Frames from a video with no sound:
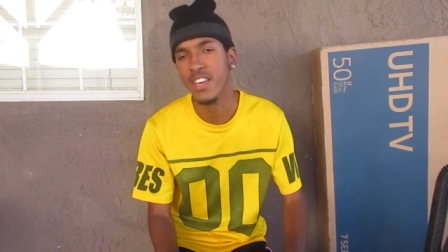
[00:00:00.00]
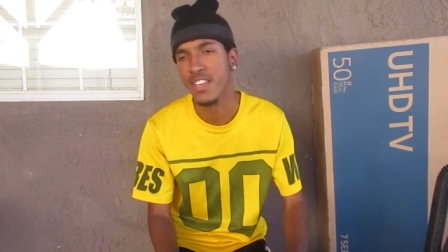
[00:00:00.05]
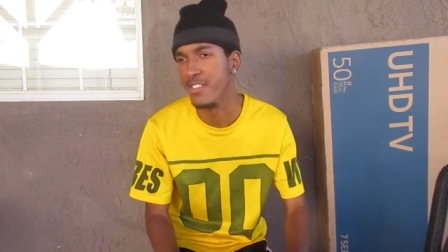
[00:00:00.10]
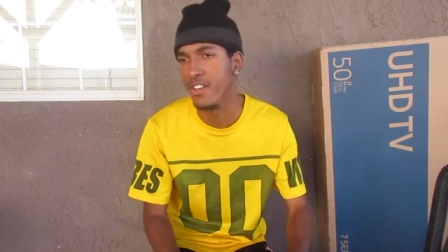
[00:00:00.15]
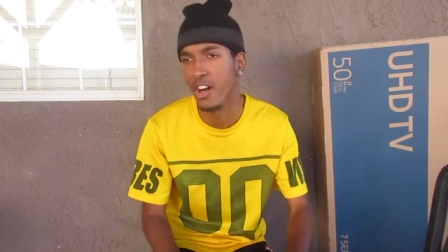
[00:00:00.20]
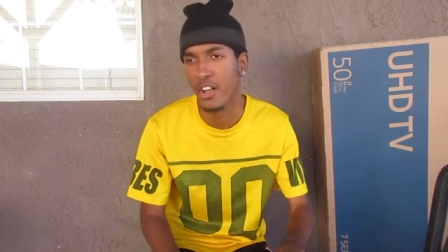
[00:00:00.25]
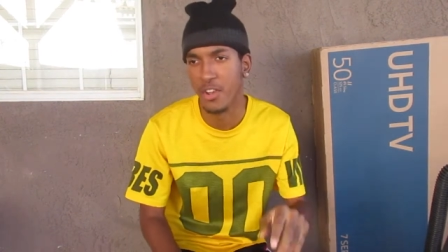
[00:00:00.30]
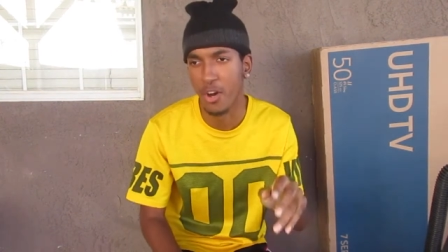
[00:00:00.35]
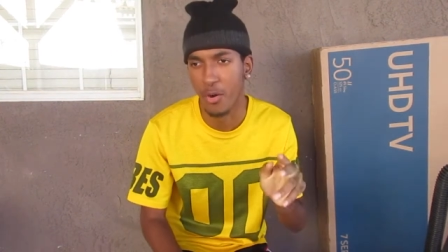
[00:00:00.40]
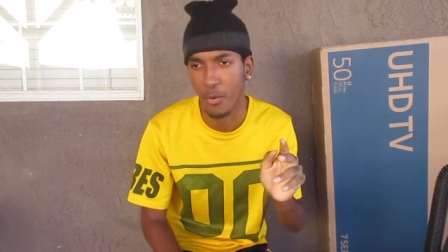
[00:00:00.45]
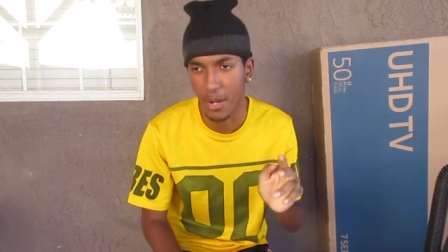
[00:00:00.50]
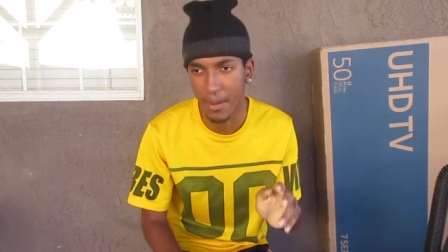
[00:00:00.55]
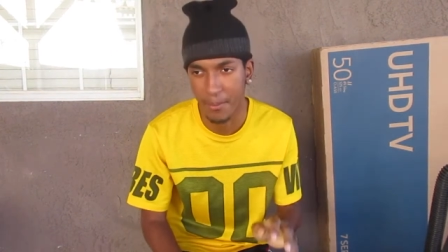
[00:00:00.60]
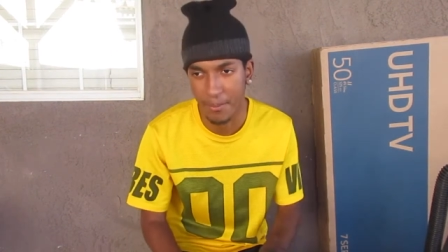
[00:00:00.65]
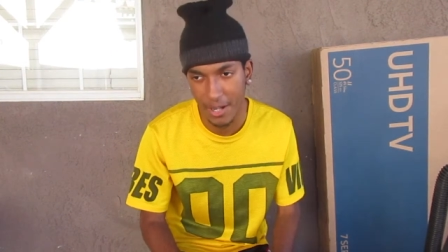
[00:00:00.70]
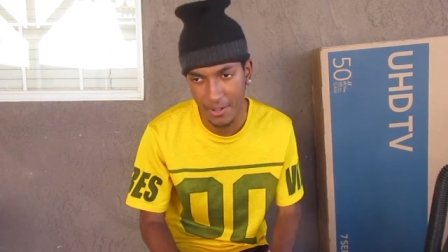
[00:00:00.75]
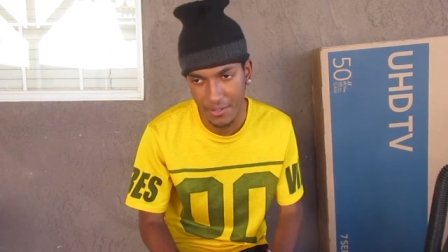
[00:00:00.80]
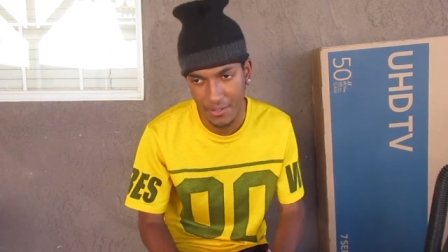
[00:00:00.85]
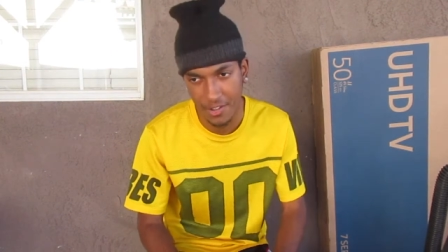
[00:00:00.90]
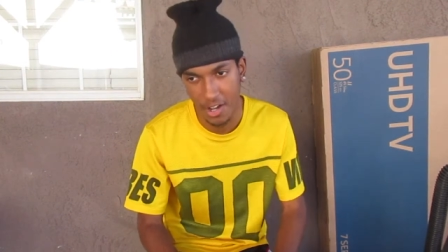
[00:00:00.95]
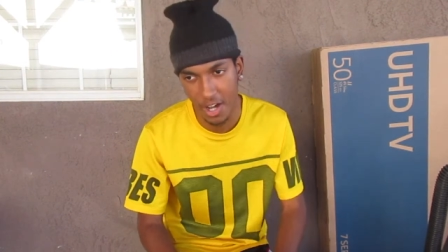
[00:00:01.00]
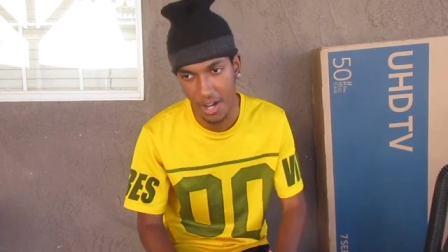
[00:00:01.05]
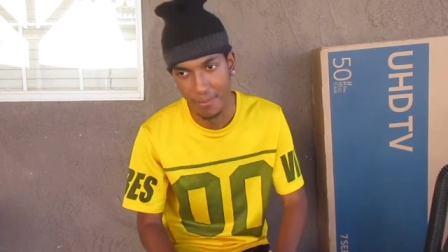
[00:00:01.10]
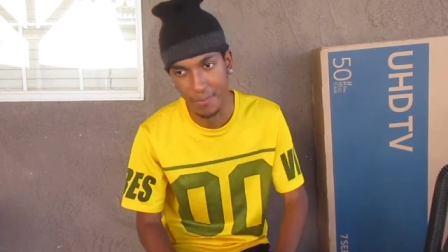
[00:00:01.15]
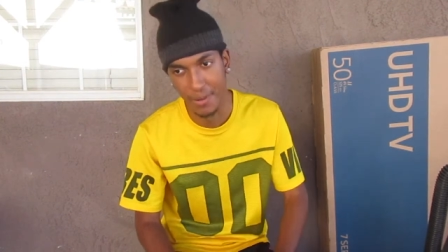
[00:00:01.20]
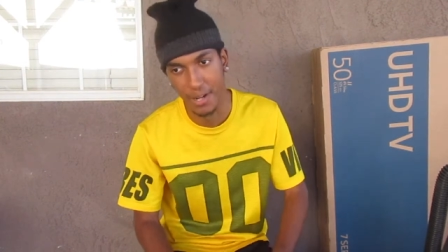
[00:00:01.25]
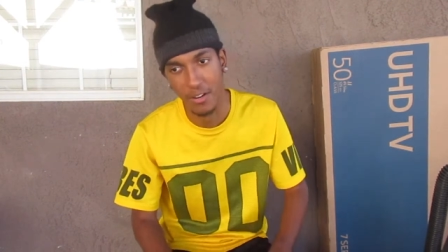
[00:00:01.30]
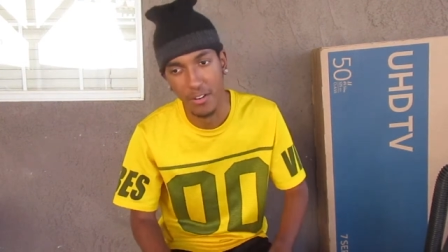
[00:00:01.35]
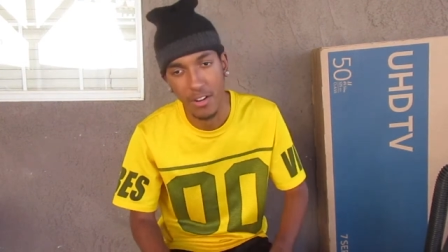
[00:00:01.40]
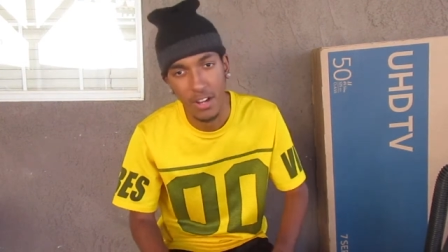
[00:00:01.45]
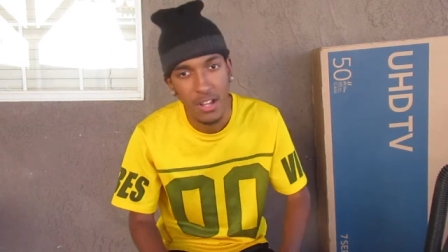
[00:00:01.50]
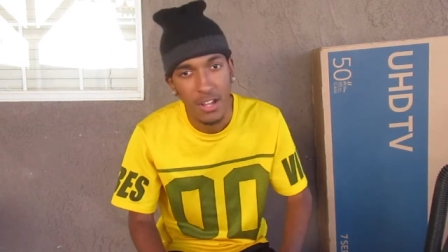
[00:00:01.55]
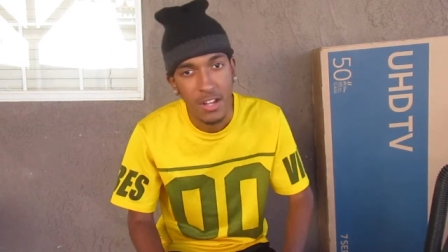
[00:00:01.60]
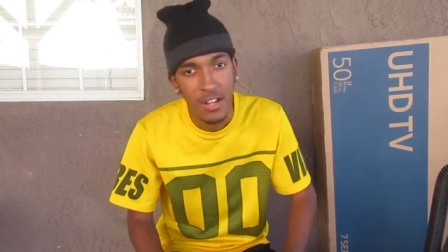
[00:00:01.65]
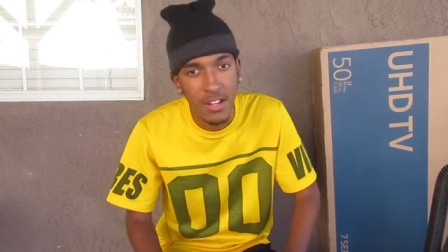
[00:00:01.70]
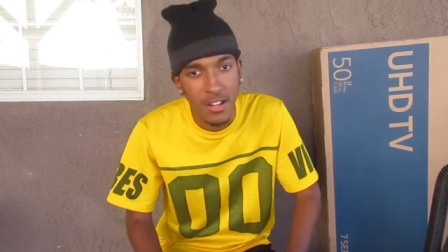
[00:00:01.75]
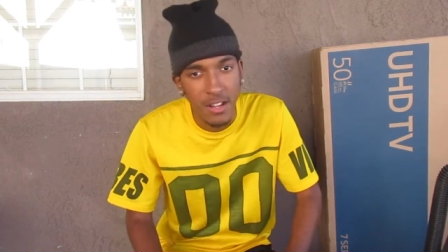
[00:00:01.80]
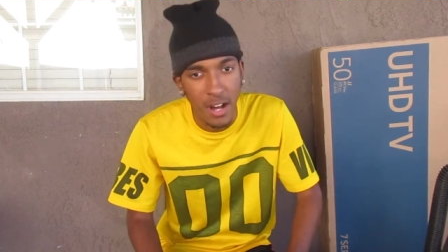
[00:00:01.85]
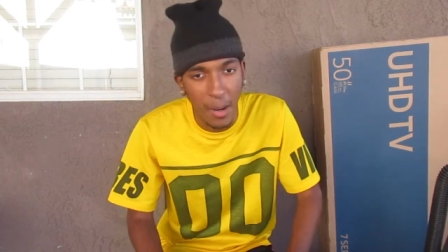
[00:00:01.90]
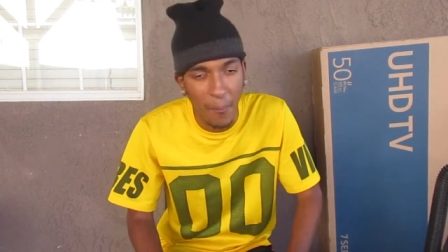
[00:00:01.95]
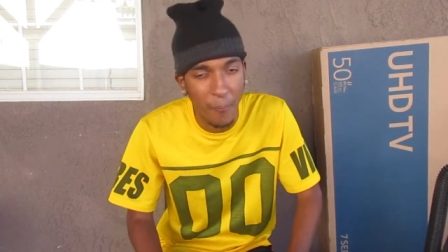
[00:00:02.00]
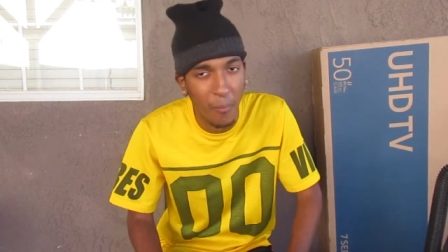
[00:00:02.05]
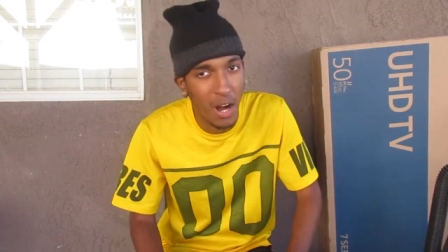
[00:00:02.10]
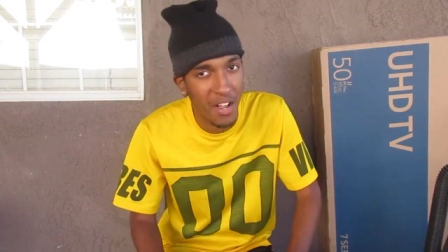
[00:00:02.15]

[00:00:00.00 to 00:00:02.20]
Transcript: y'all know what I'm about to talk about. I'm